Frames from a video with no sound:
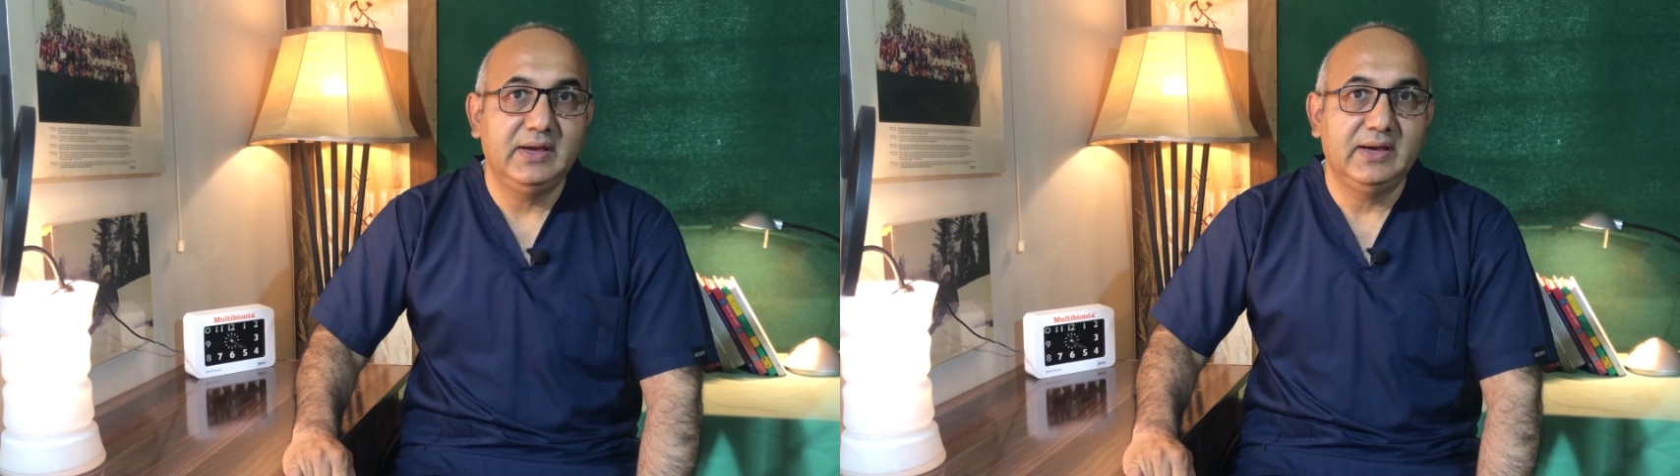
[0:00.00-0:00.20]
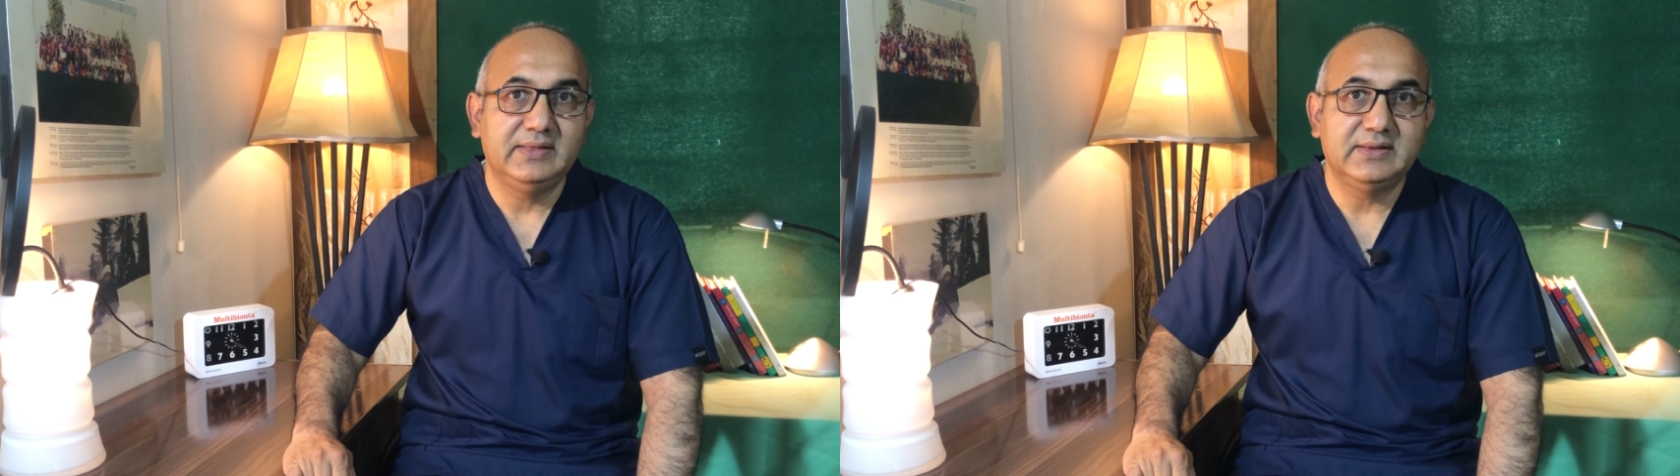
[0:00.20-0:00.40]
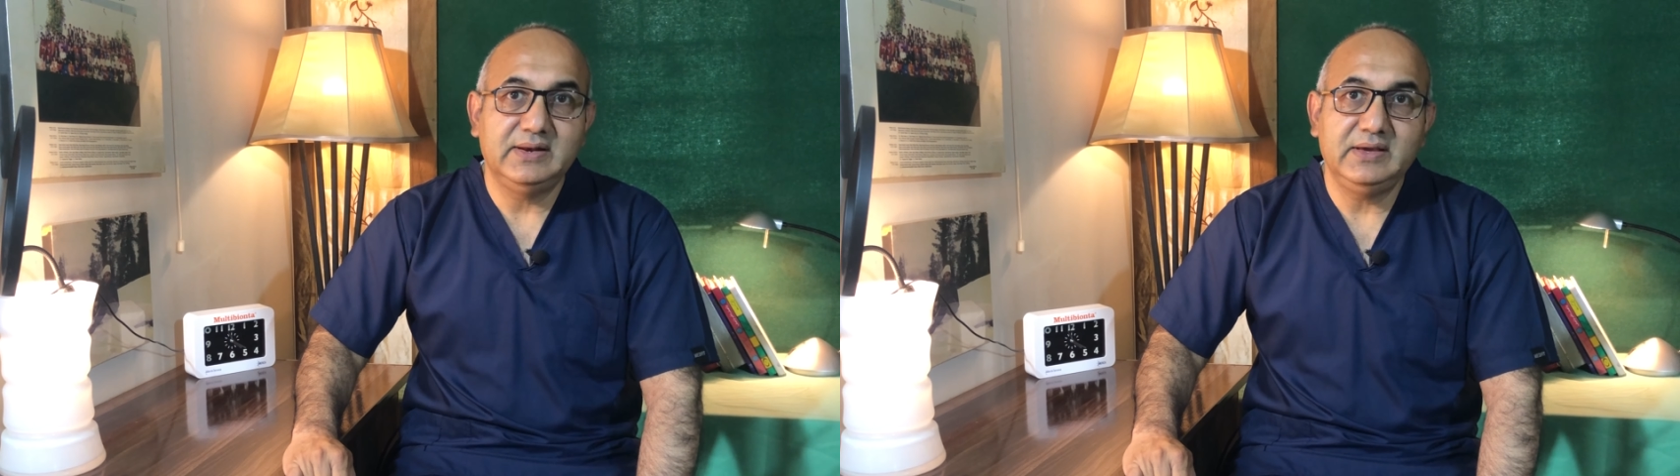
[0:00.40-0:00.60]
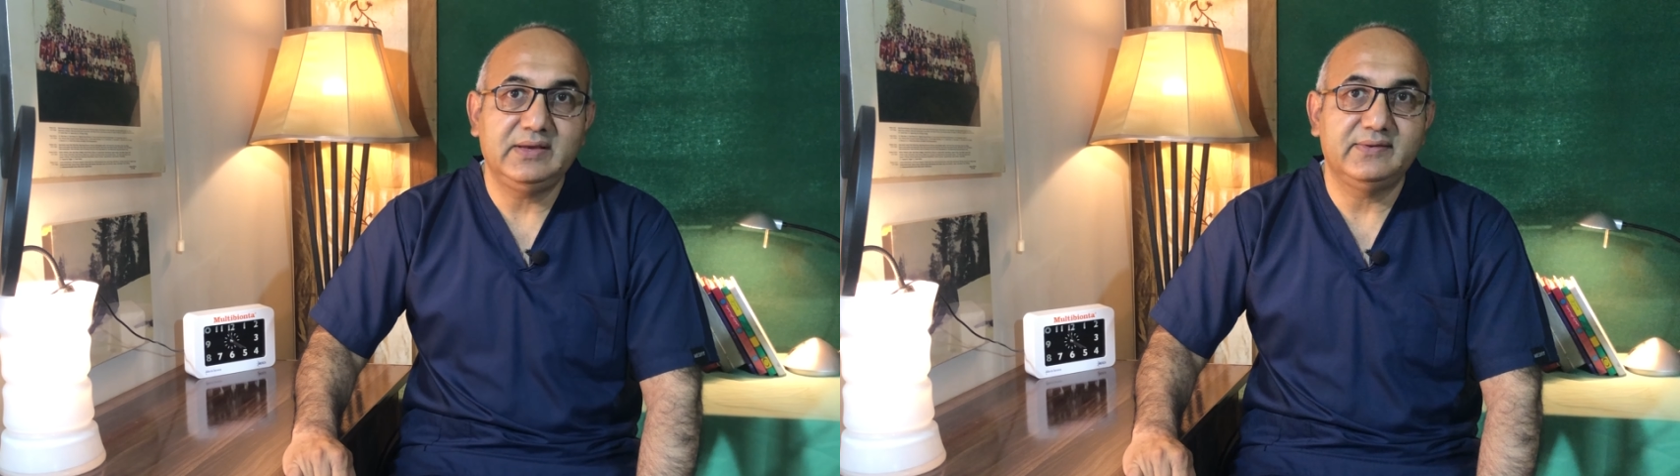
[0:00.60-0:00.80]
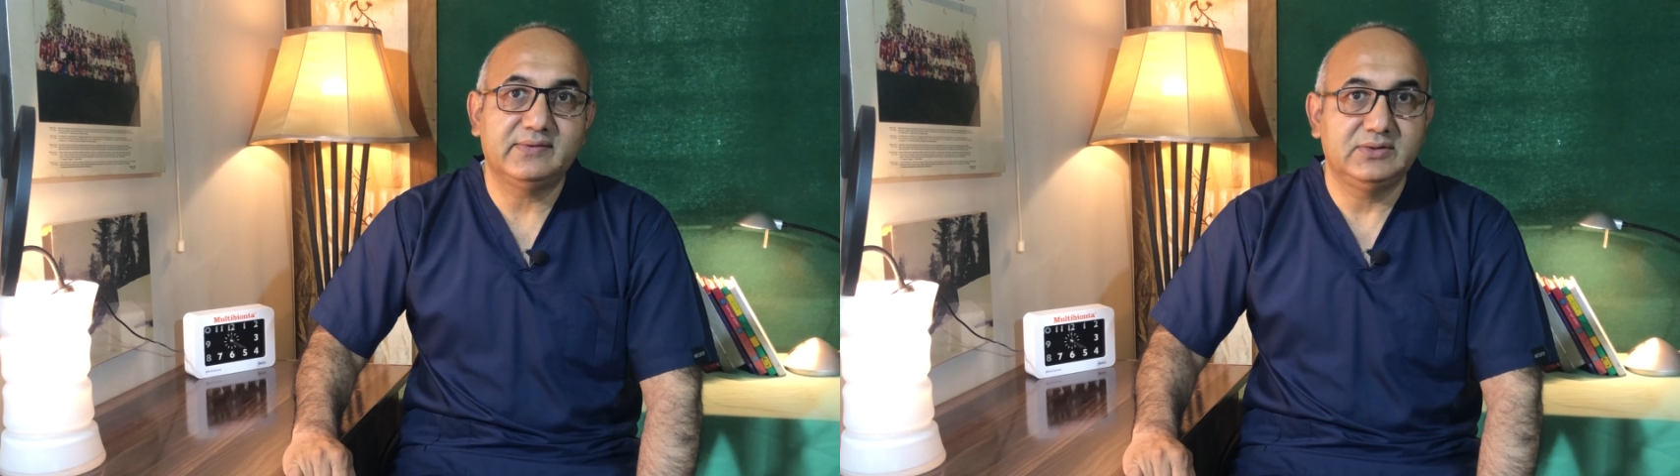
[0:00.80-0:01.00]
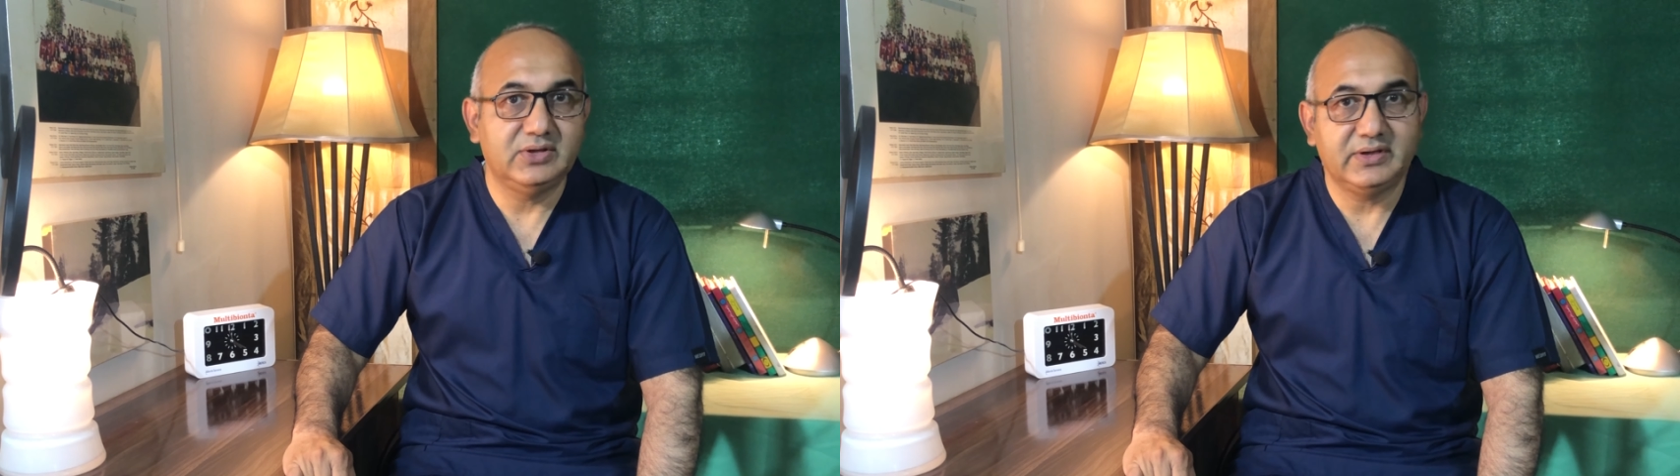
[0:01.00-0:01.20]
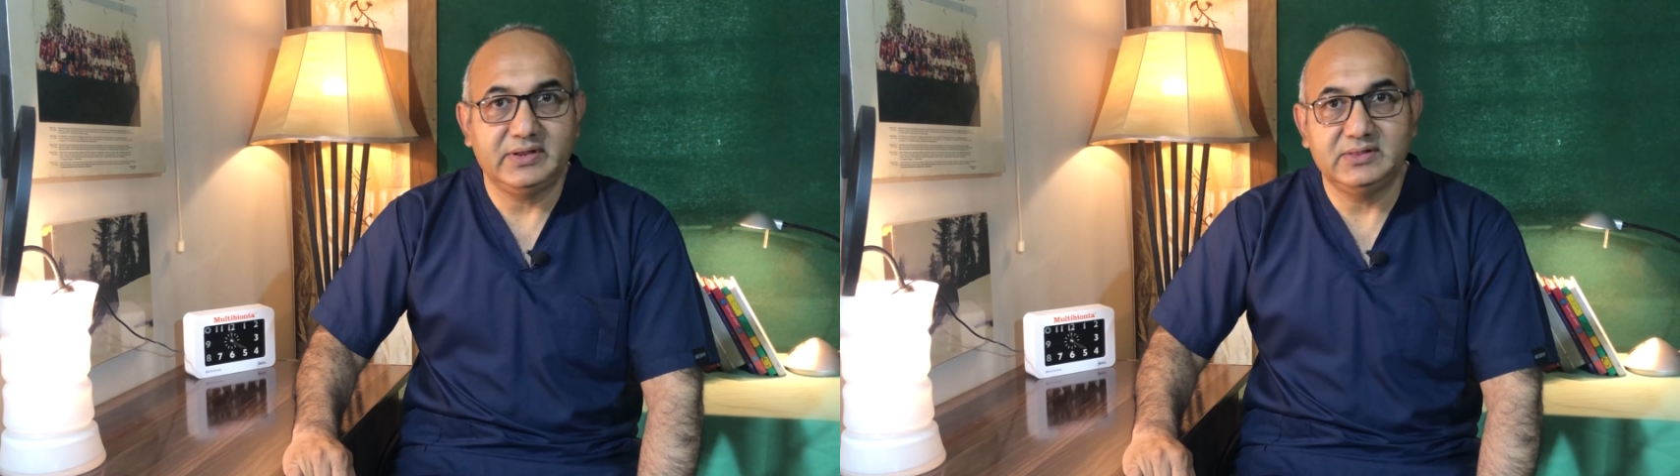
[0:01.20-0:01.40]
and the link is there in